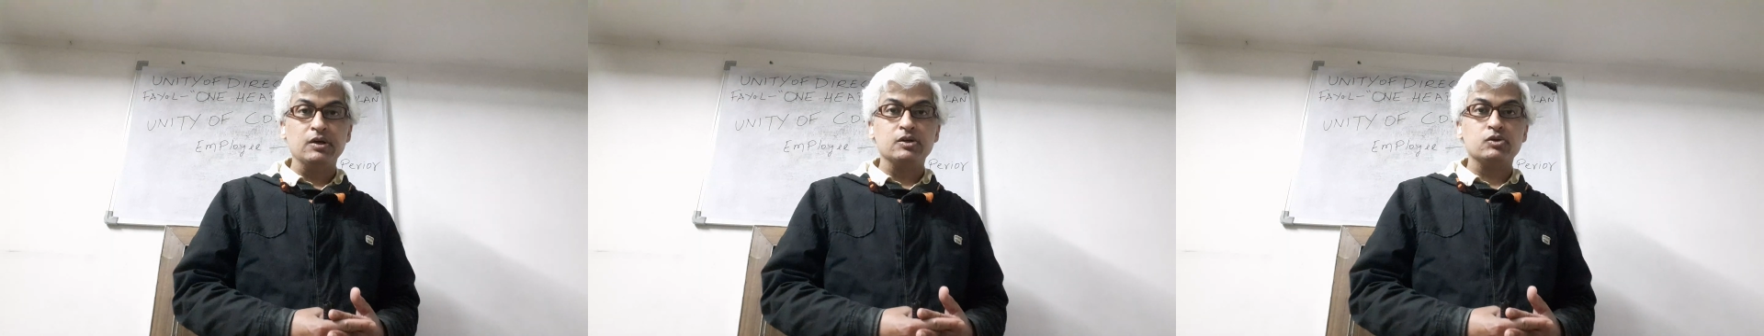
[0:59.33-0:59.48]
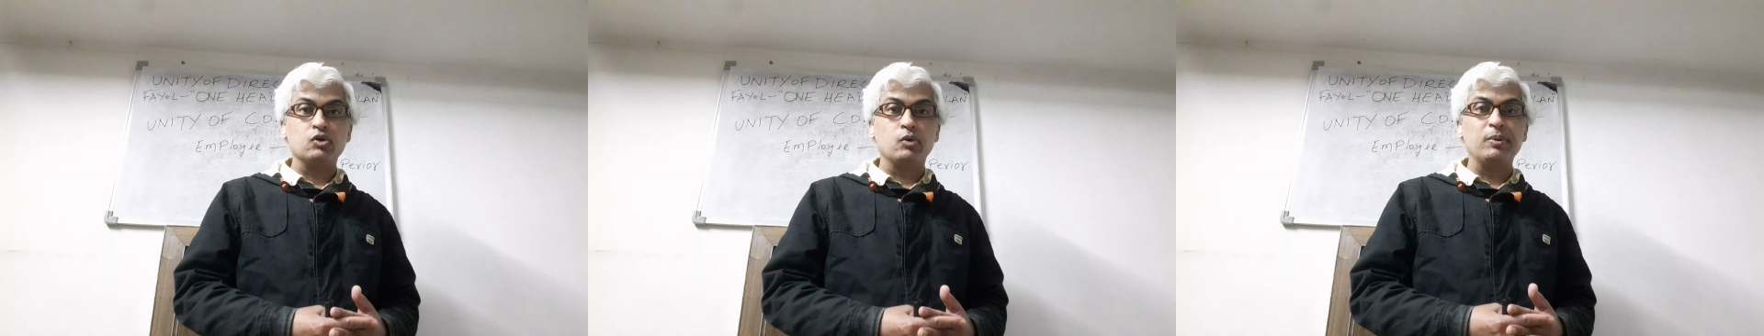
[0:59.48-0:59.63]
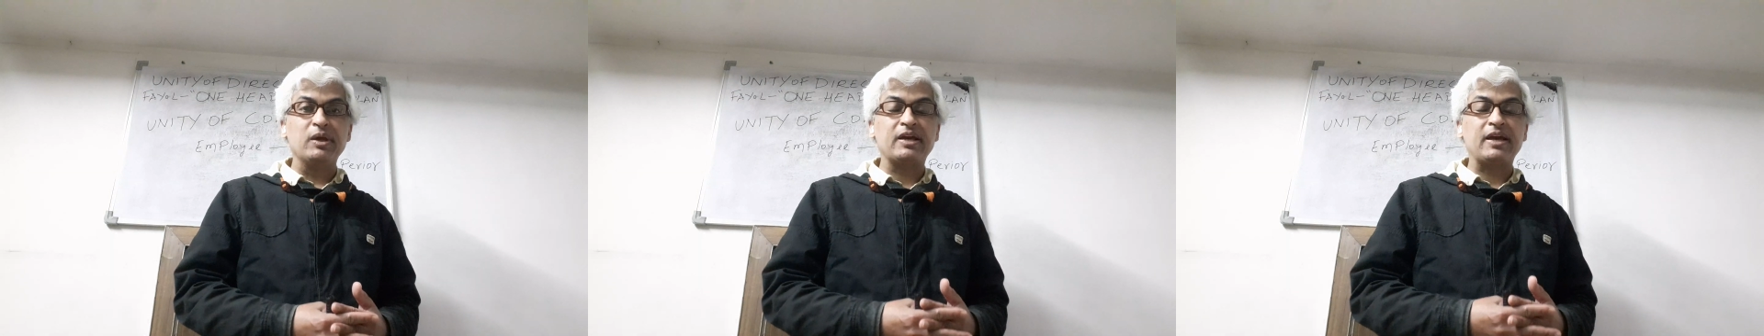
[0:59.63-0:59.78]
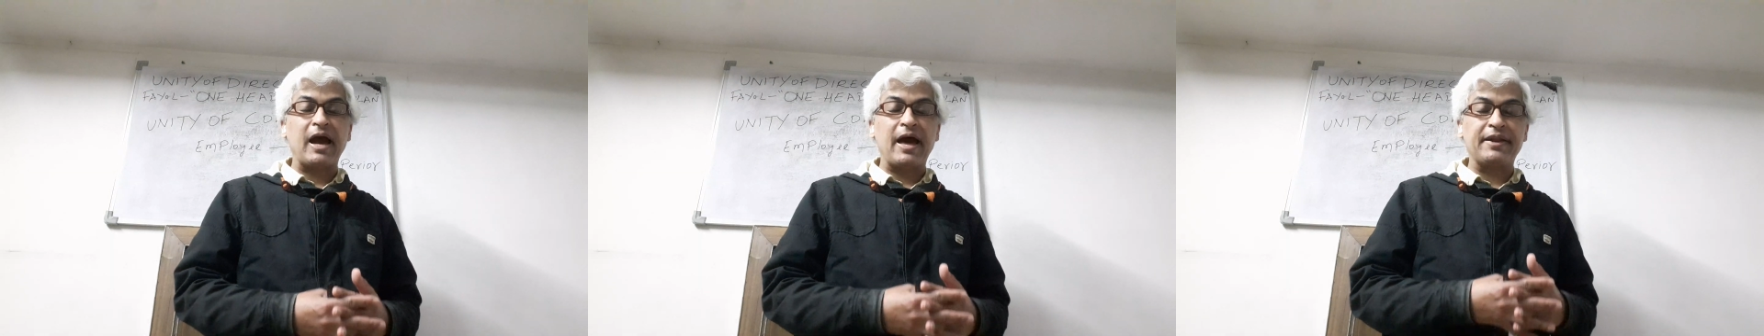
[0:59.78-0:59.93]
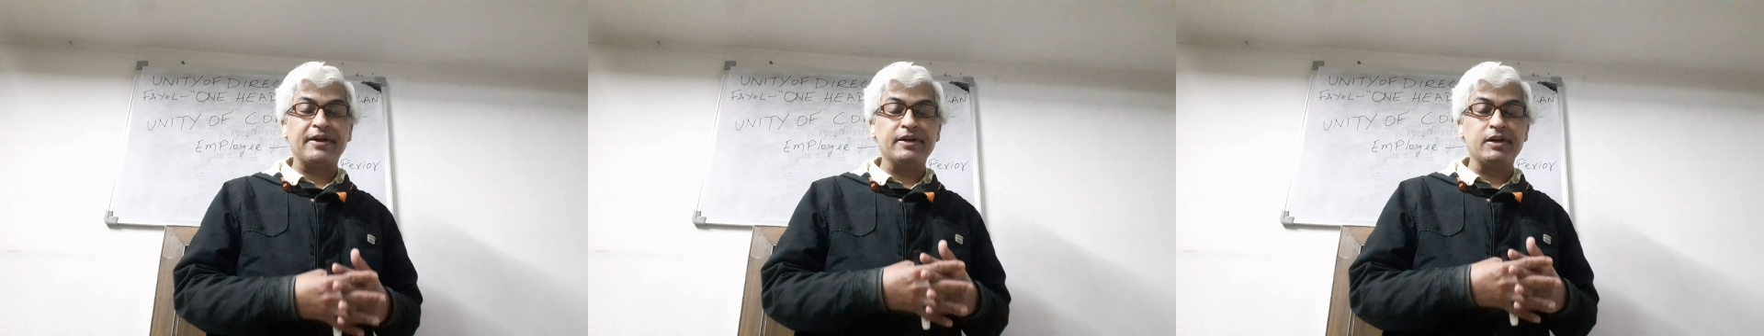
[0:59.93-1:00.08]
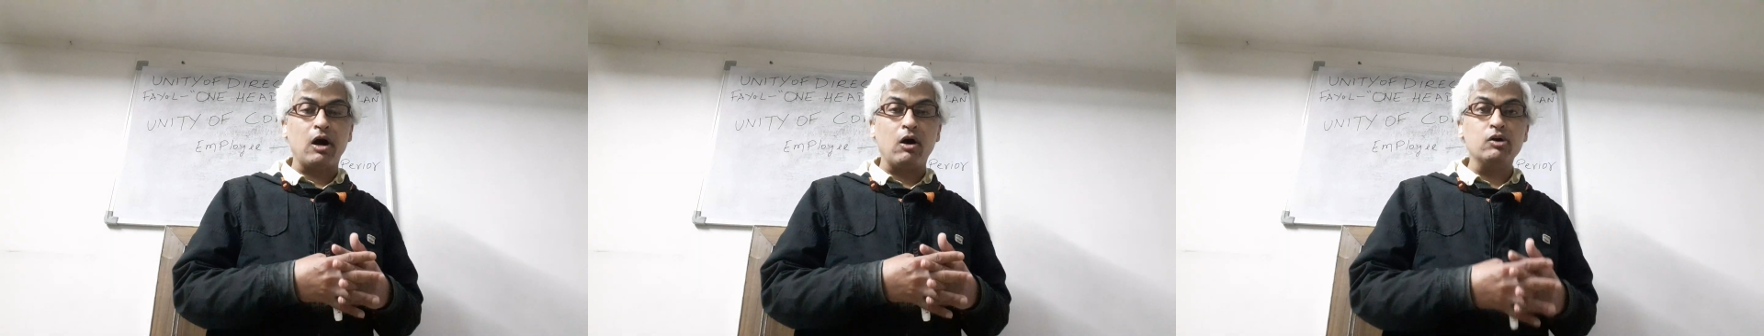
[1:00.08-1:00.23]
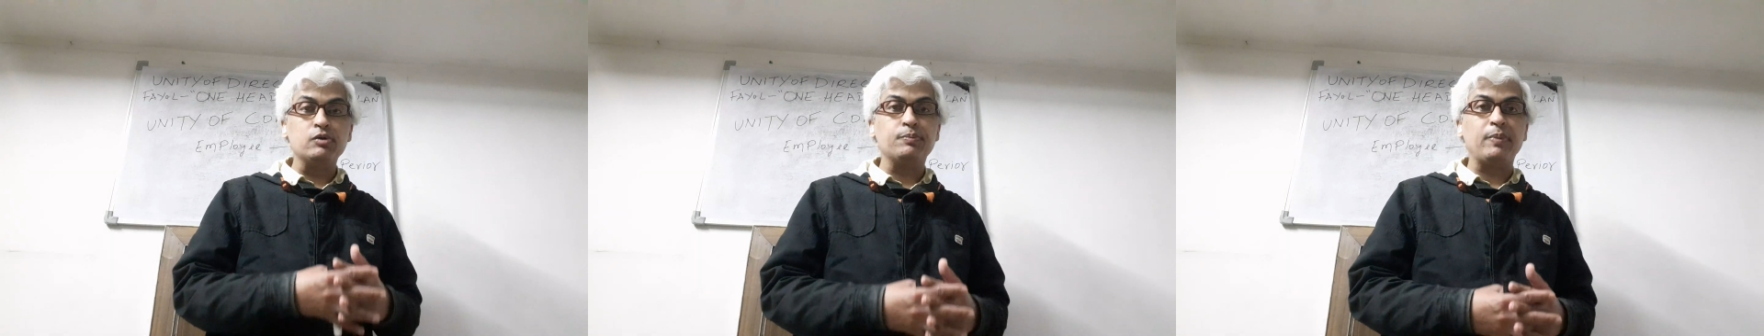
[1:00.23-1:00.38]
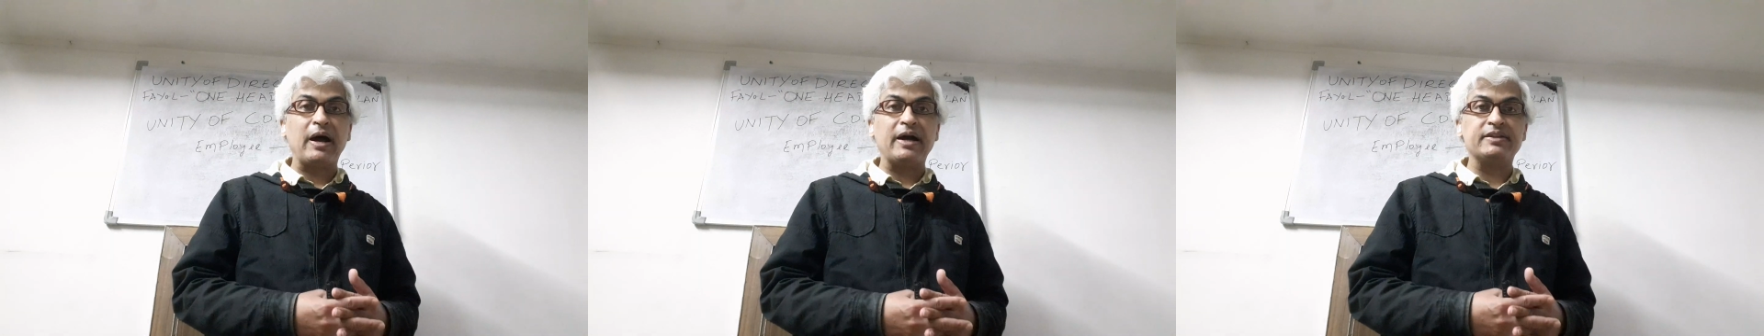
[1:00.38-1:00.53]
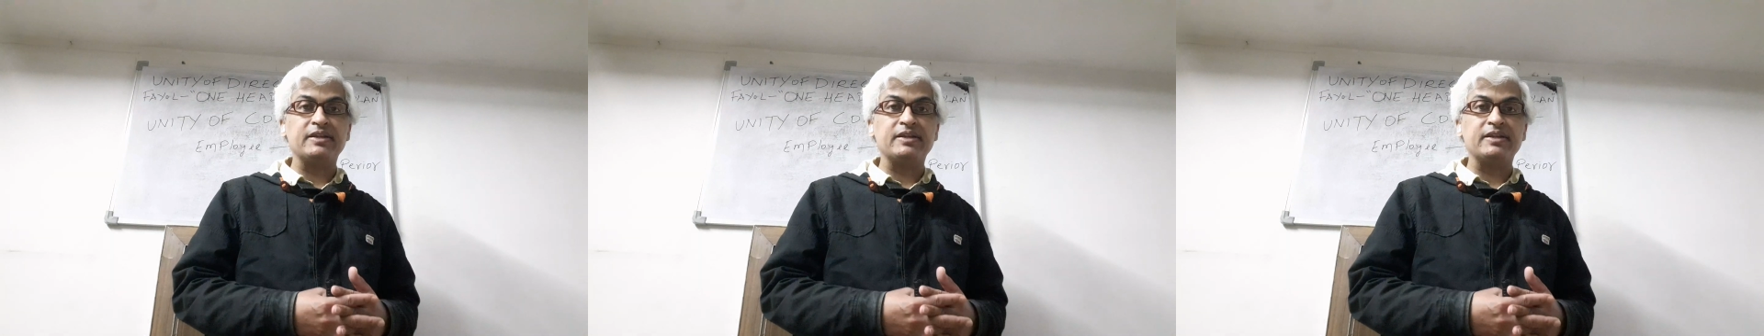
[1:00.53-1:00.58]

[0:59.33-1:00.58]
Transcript: to be carried out by